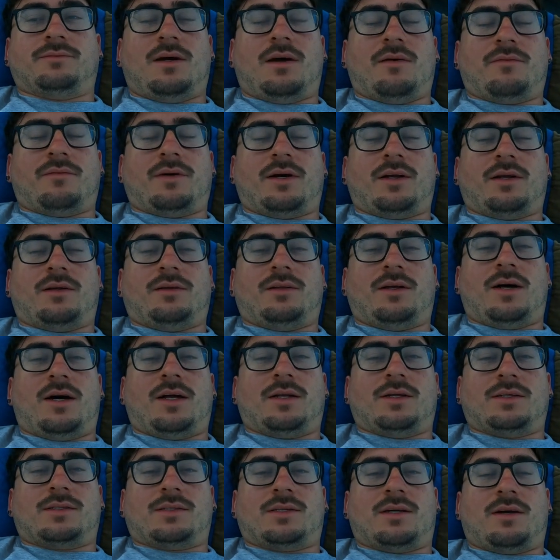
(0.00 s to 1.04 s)
I've got a lot
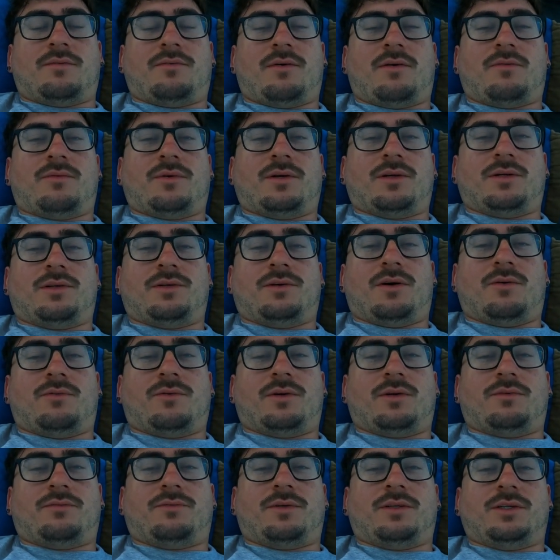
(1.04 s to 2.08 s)
of stuff I want to do. I
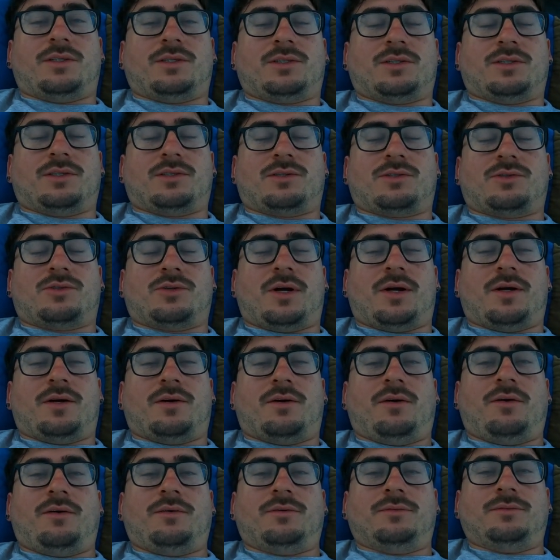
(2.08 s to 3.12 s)
want to finish this
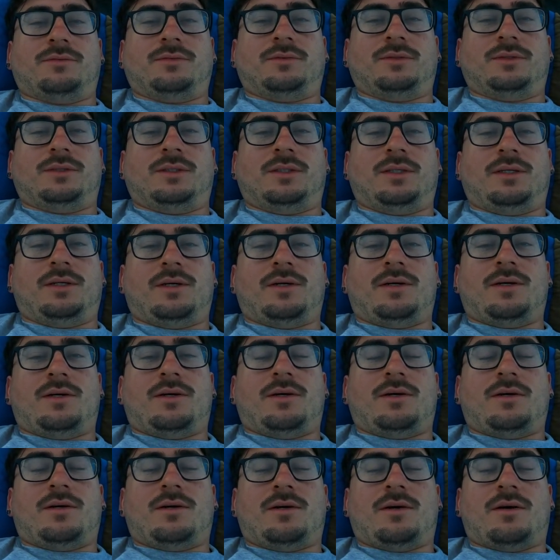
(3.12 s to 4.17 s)
trail.
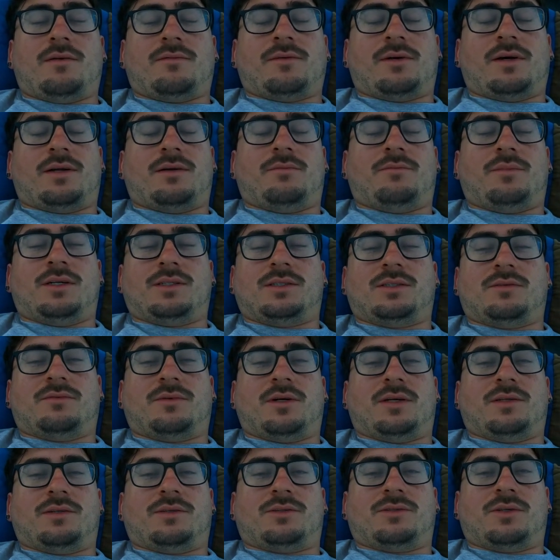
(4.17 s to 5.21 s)
I've got a bunch of
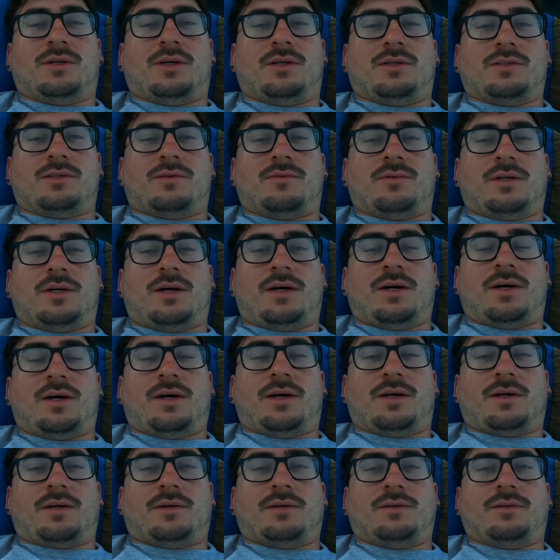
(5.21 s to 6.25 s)
other trails I want to
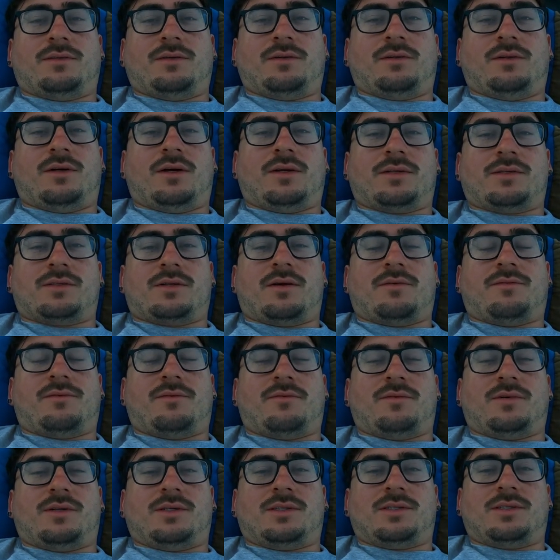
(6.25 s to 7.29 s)
hike, a lot of stuff I
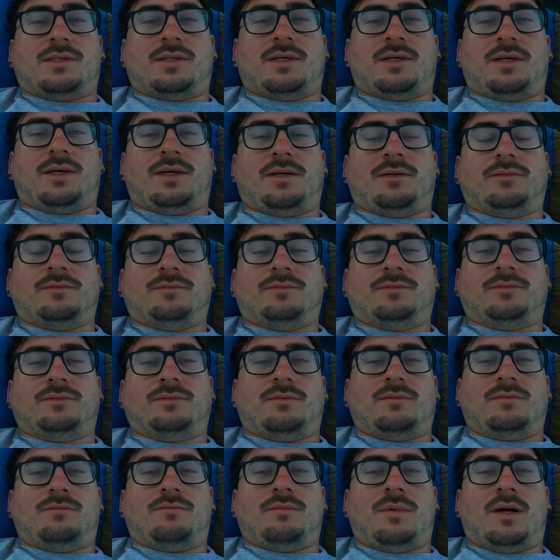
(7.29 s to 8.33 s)
want to see,
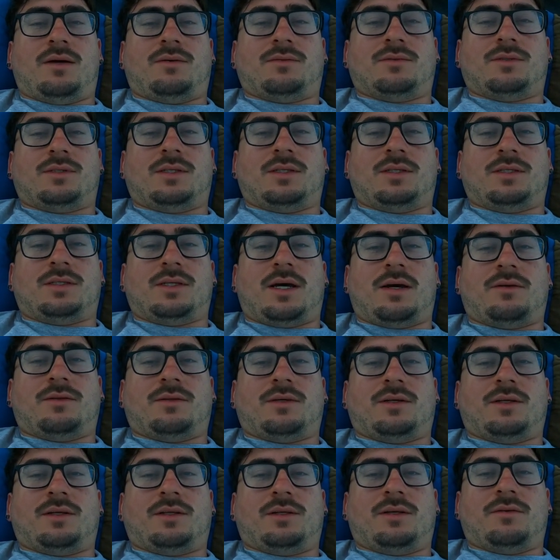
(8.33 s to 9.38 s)
mountains in the town
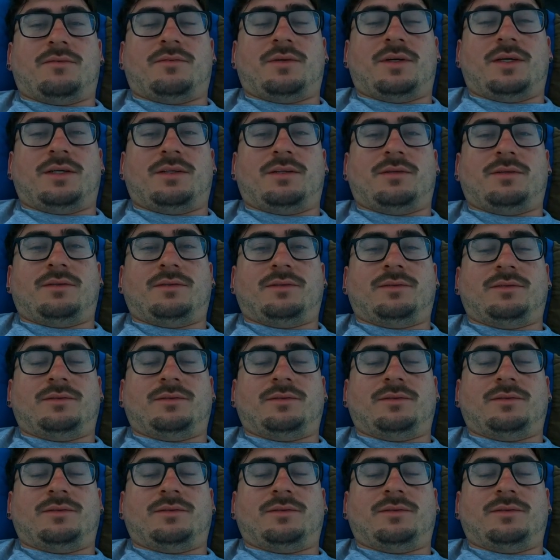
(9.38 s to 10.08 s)
that I live in,